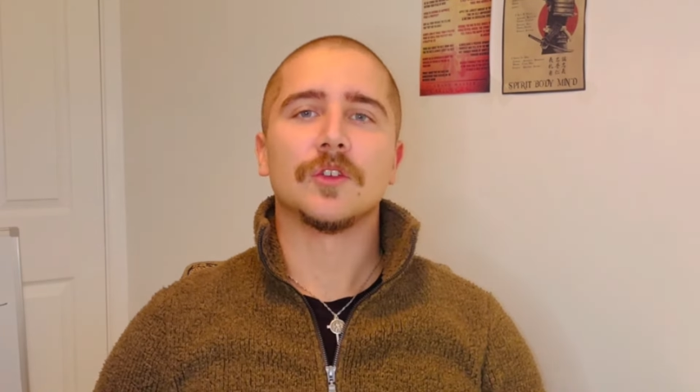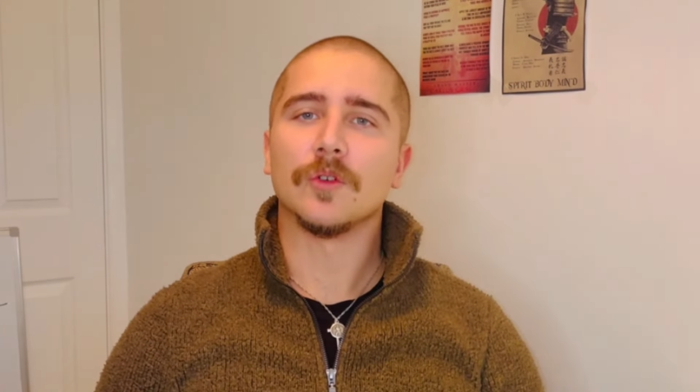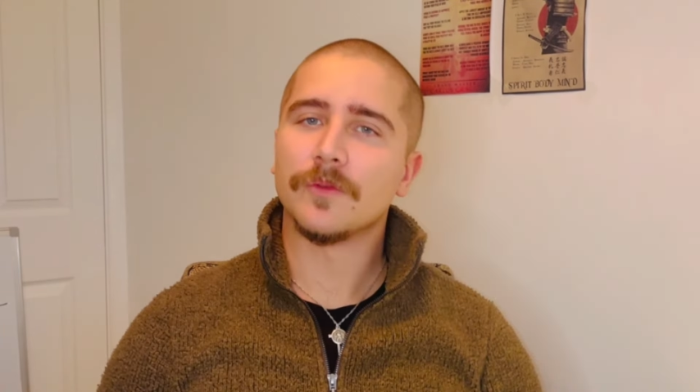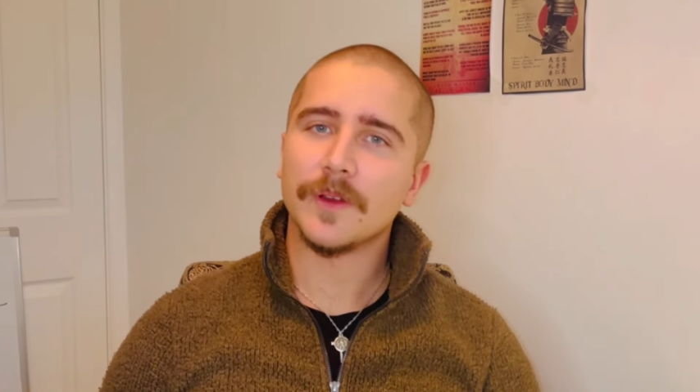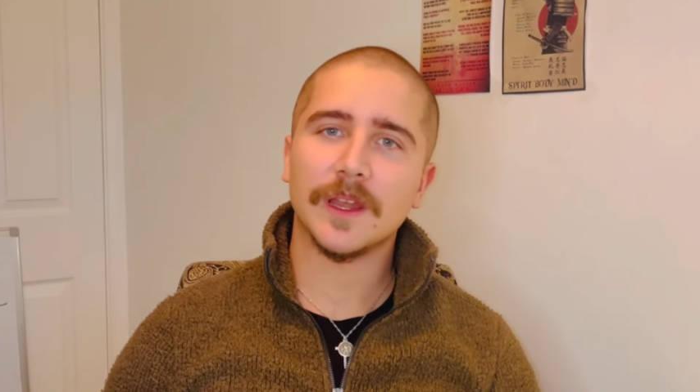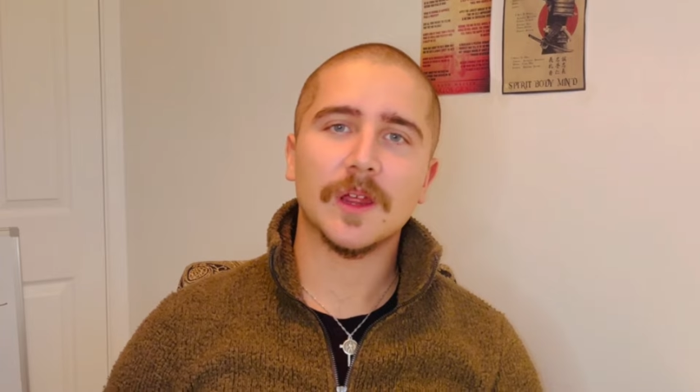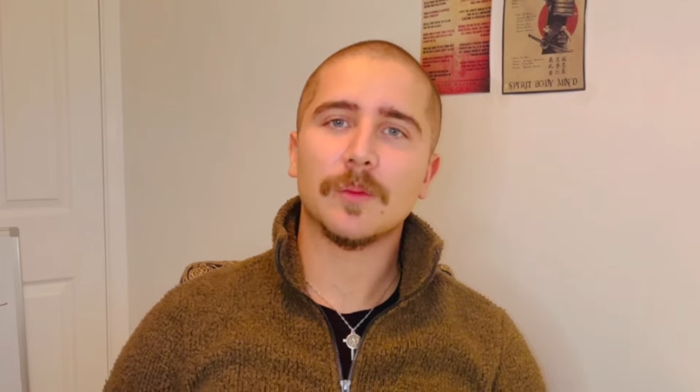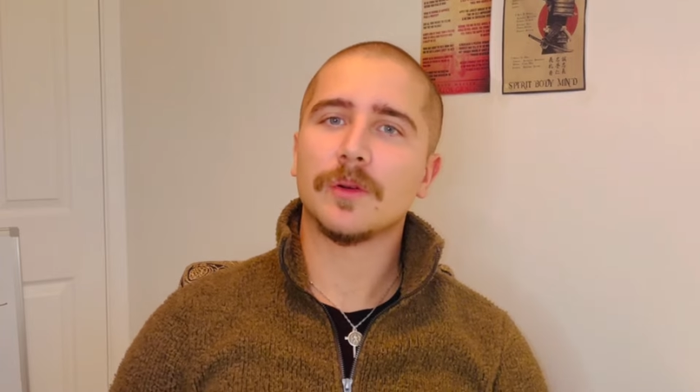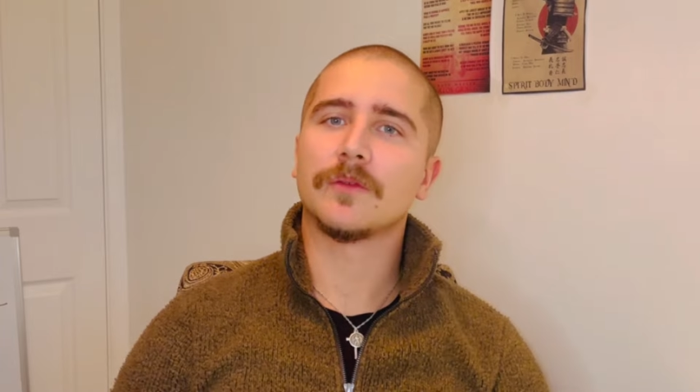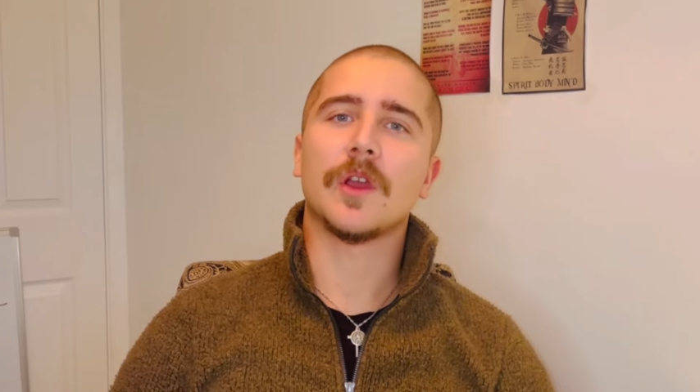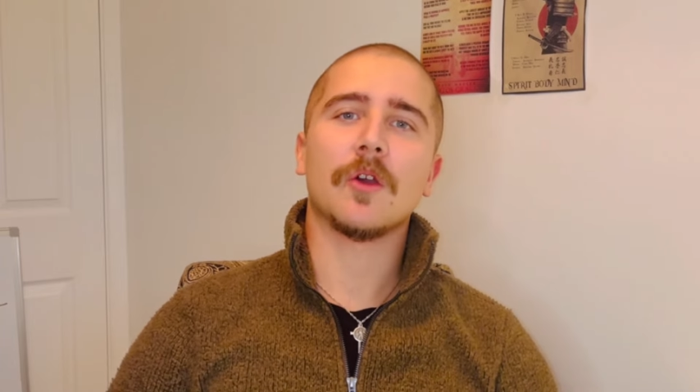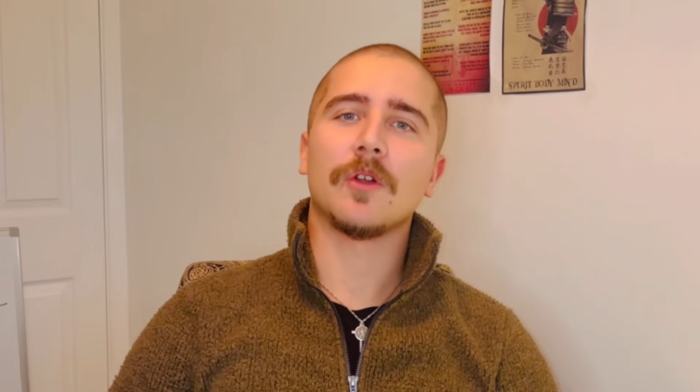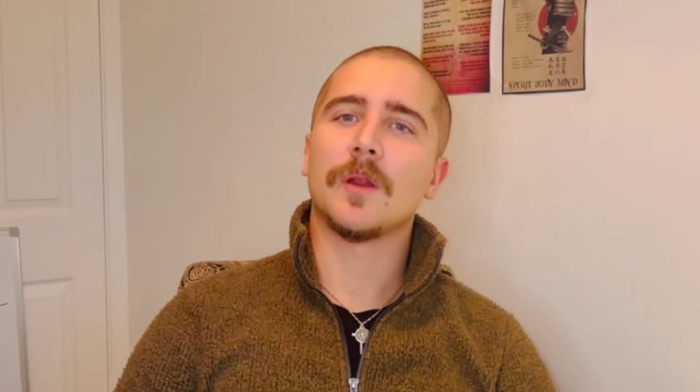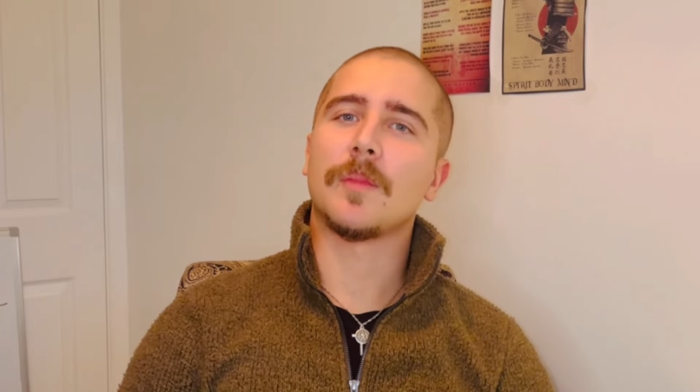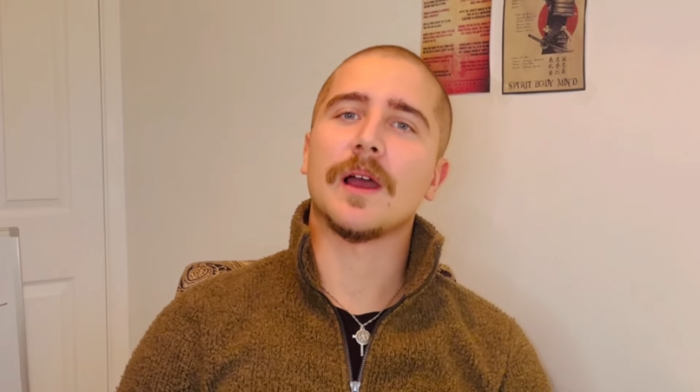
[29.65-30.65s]
You're fed up of
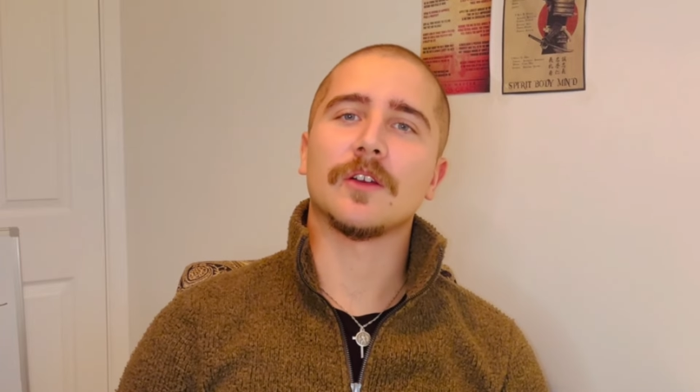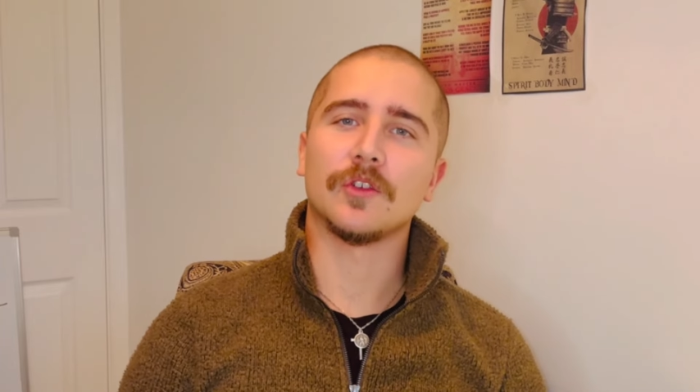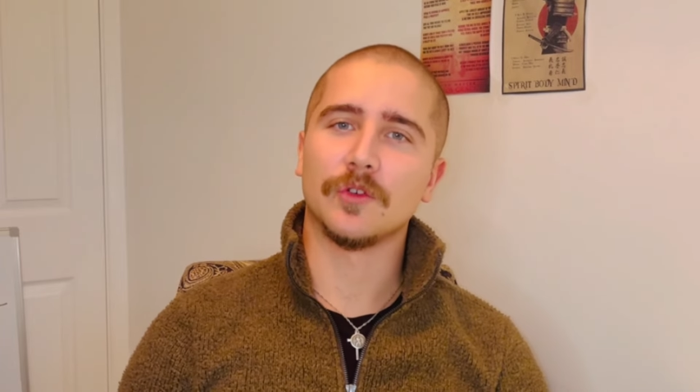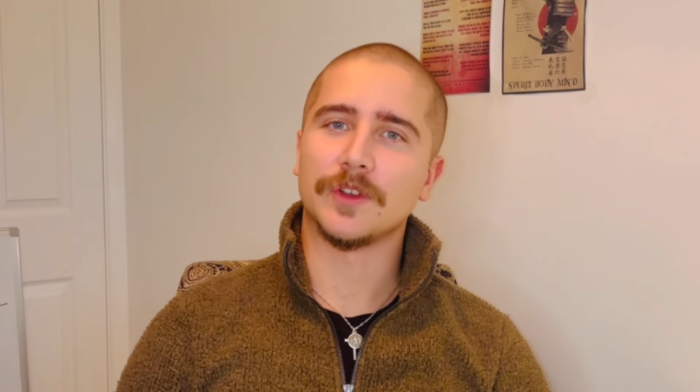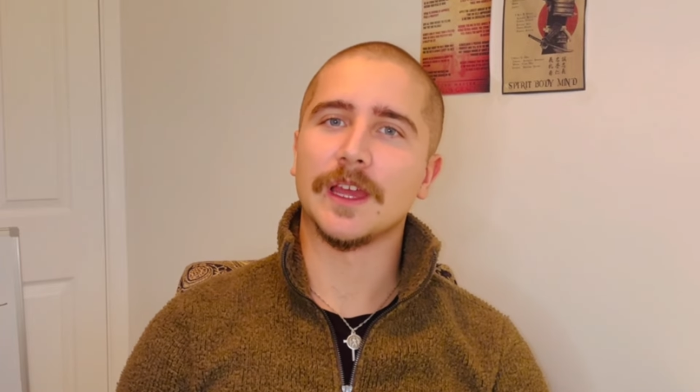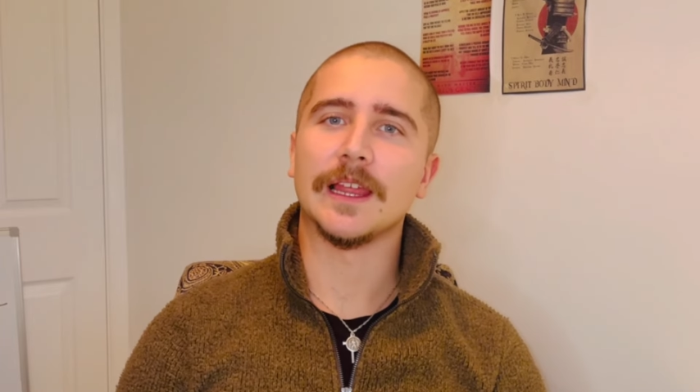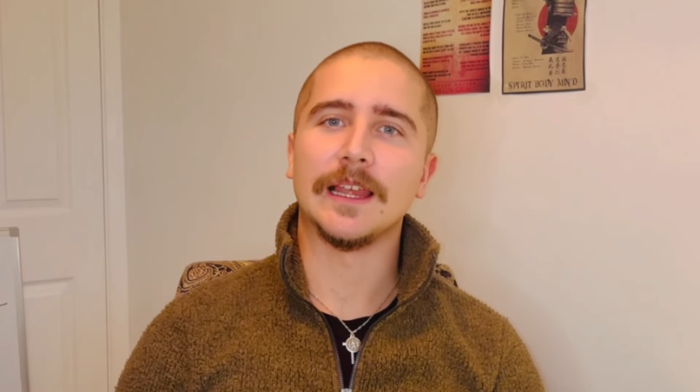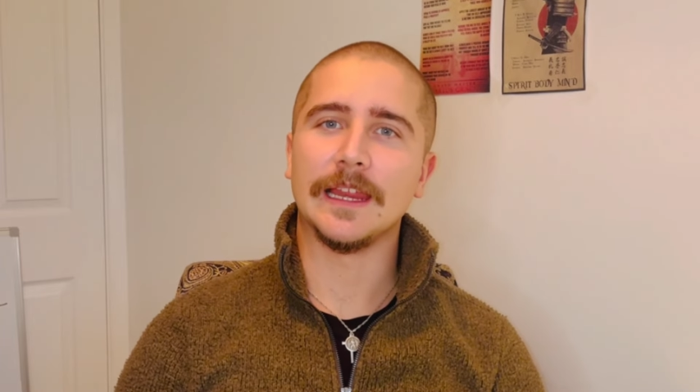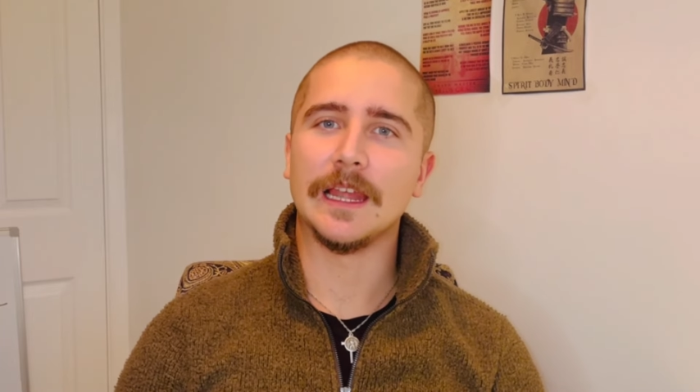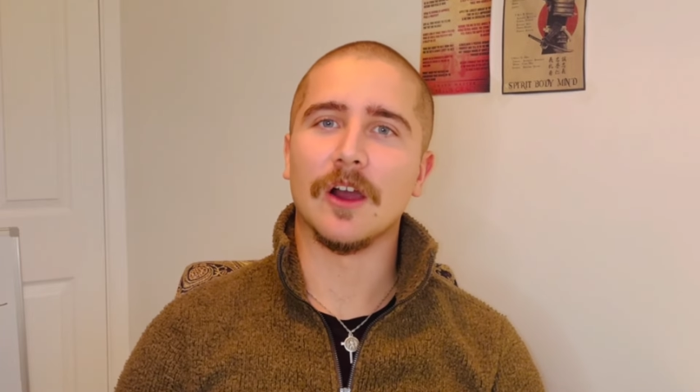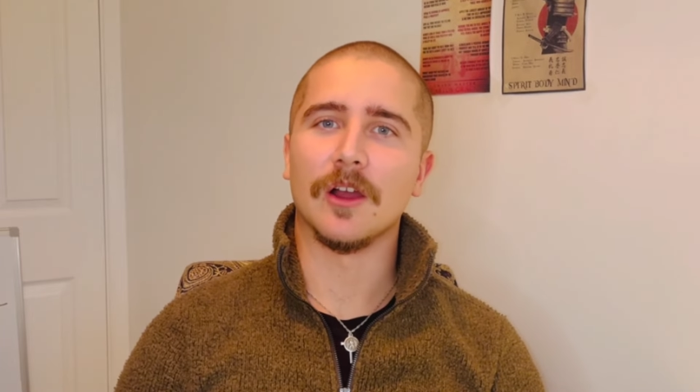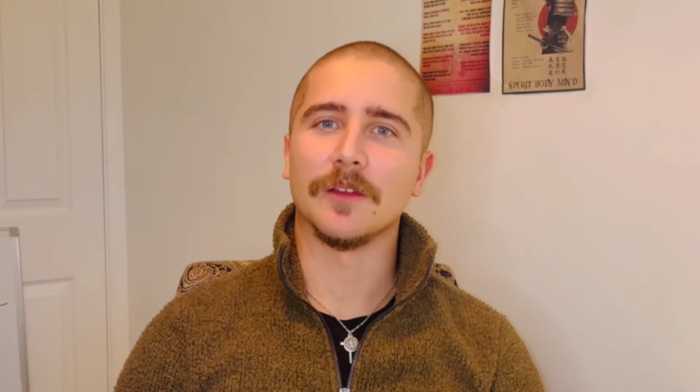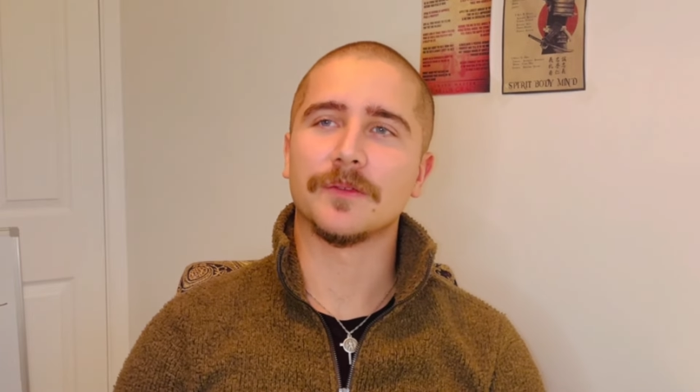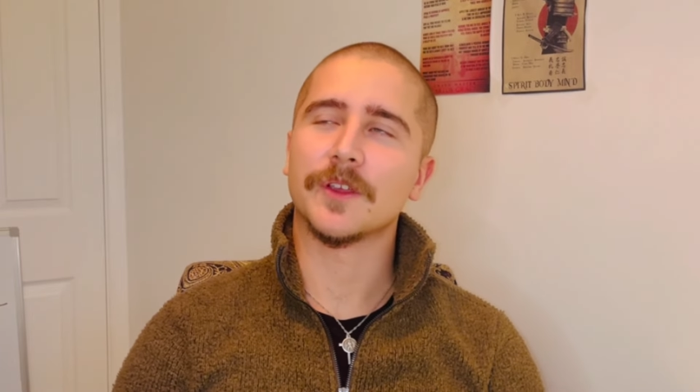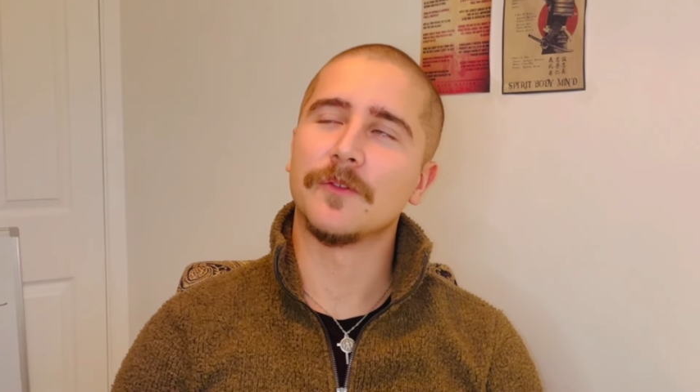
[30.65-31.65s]
going about your daily life,